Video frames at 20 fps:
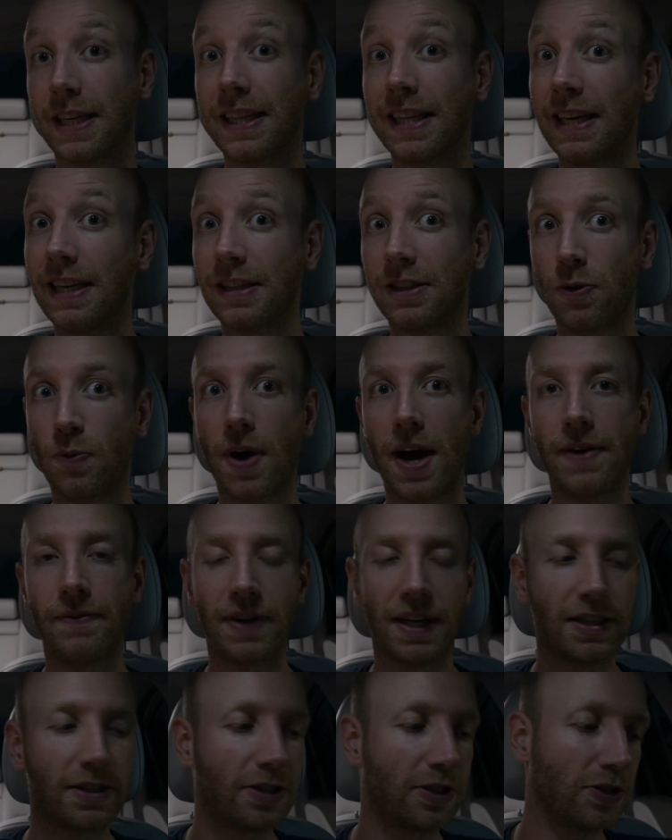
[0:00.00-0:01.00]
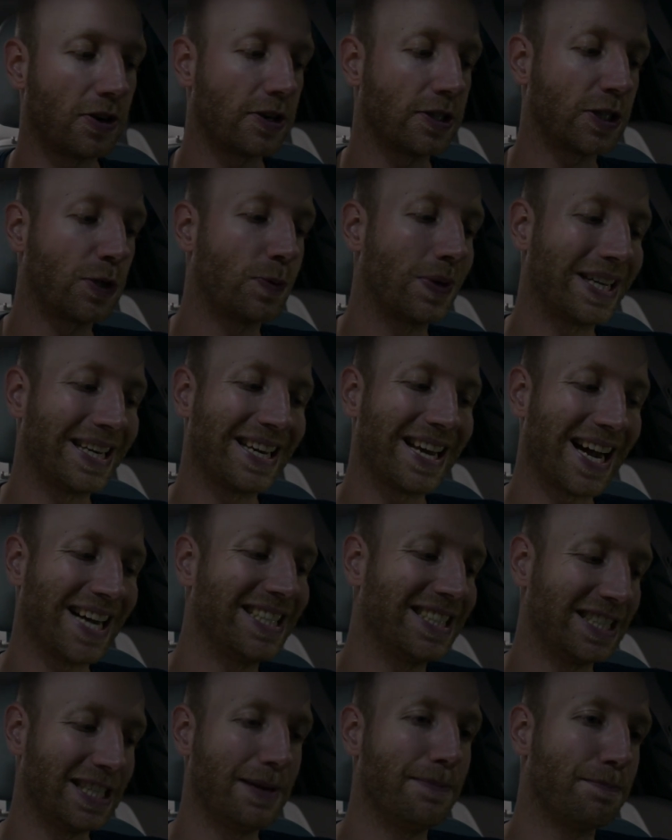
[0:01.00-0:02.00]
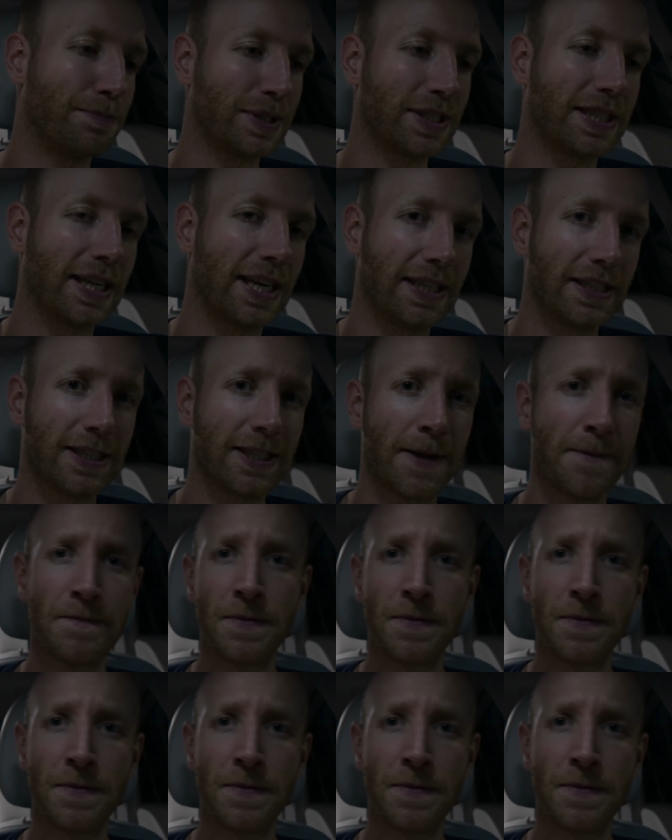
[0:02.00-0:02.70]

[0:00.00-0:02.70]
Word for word: I didn't arrive at the charger with 19%.